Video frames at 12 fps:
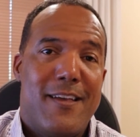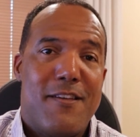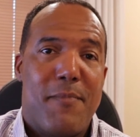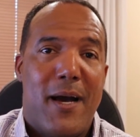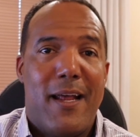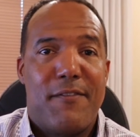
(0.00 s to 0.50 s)
you
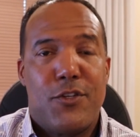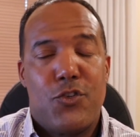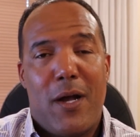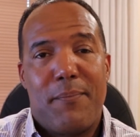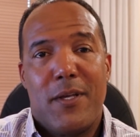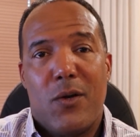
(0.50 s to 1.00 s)
might have to
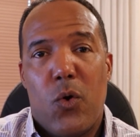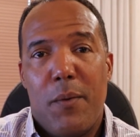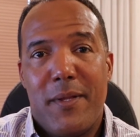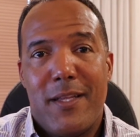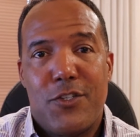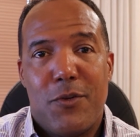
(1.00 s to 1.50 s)
drop the
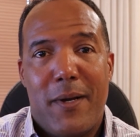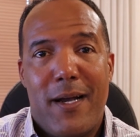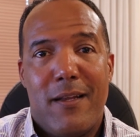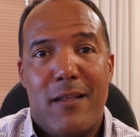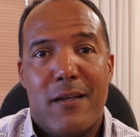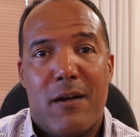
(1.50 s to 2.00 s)
equipment that you're
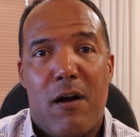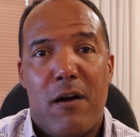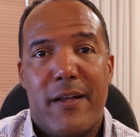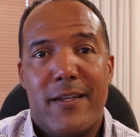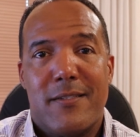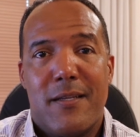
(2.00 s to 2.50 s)
buying on the car
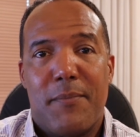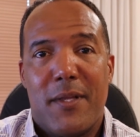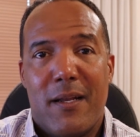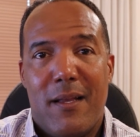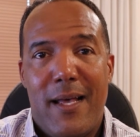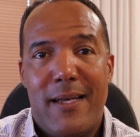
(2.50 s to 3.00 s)
to get
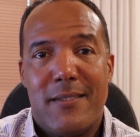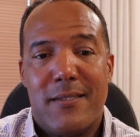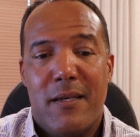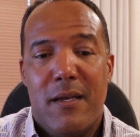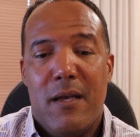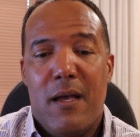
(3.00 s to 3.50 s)
something less